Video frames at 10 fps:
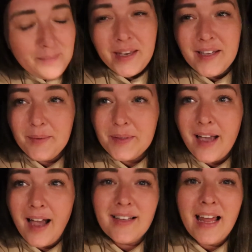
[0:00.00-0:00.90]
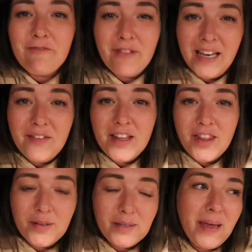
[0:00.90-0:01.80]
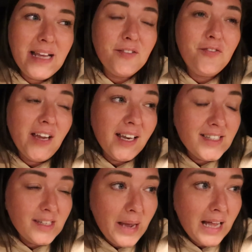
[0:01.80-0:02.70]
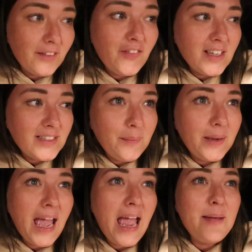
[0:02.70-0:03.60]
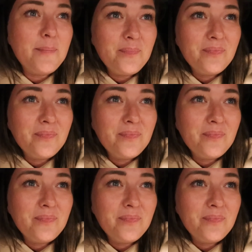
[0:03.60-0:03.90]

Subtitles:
Because it was kind of like reliving those amazing feelings that we had the first time we came.